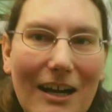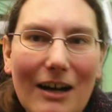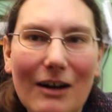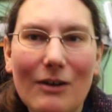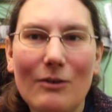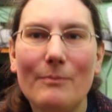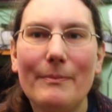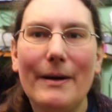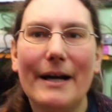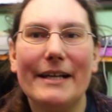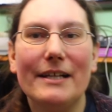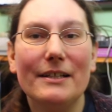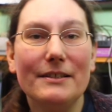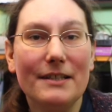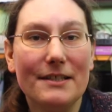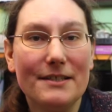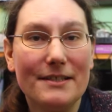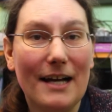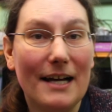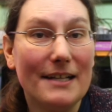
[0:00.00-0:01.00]
Oh my
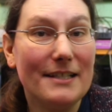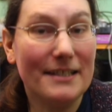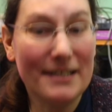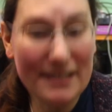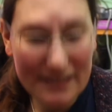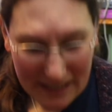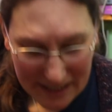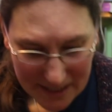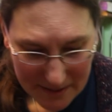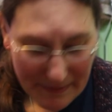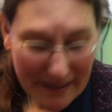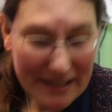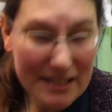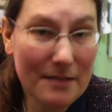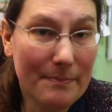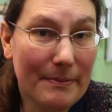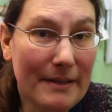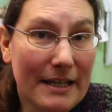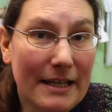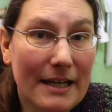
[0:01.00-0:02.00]
goodness, guys, I didn't expect
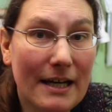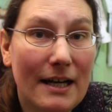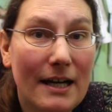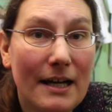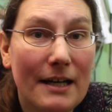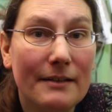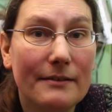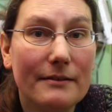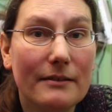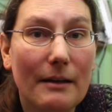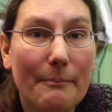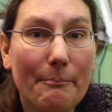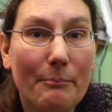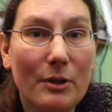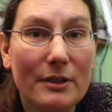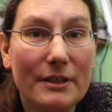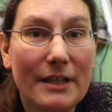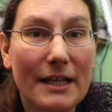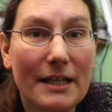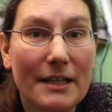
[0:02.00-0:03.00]
to be
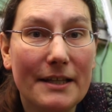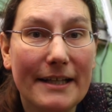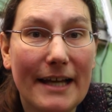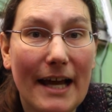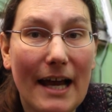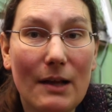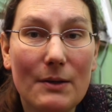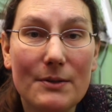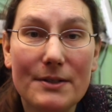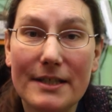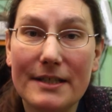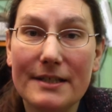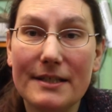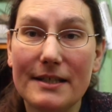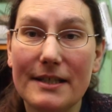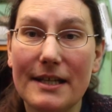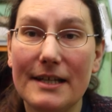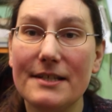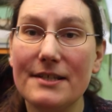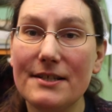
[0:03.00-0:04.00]
putting anything else into
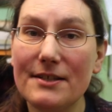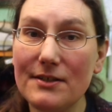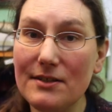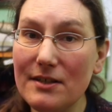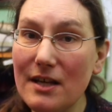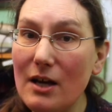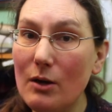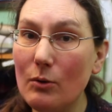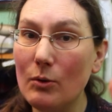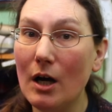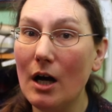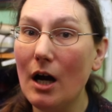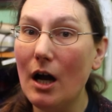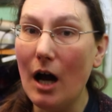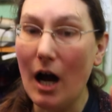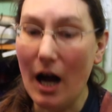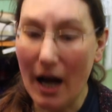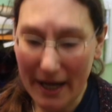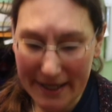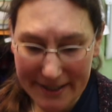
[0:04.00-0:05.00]
this. So,
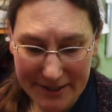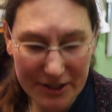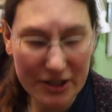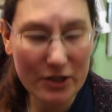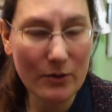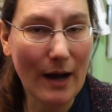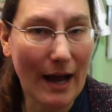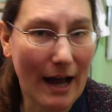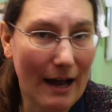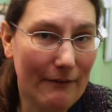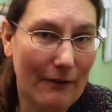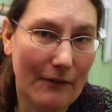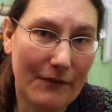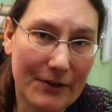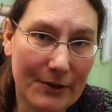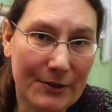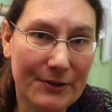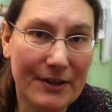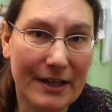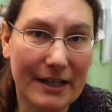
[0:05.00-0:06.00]
I do have a
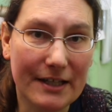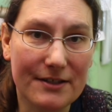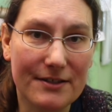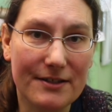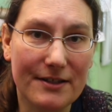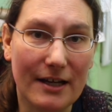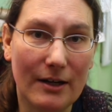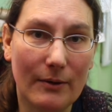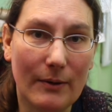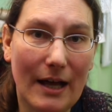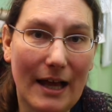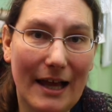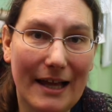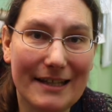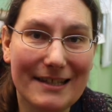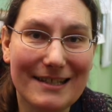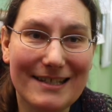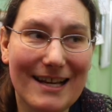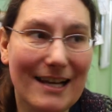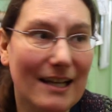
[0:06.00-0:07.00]
few things, though,
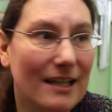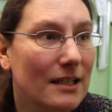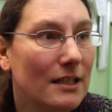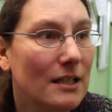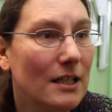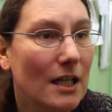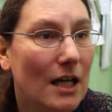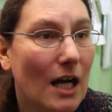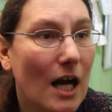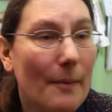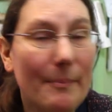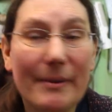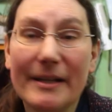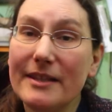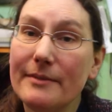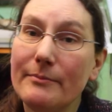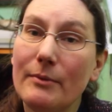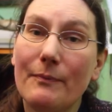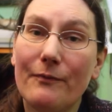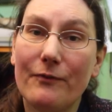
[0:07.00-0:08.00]
and I picked
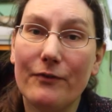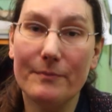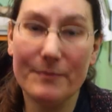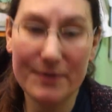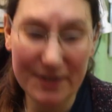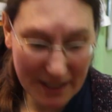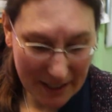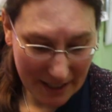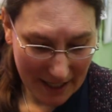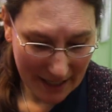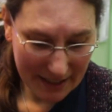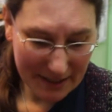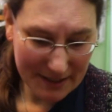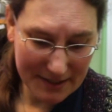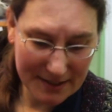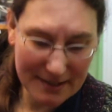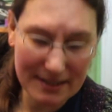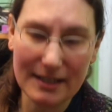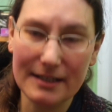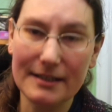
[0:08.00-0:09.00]
them up from
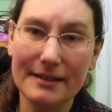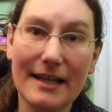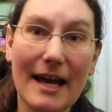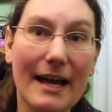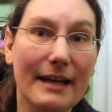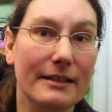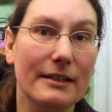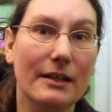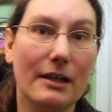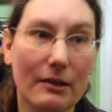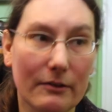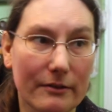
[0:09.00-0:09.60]
CEX and then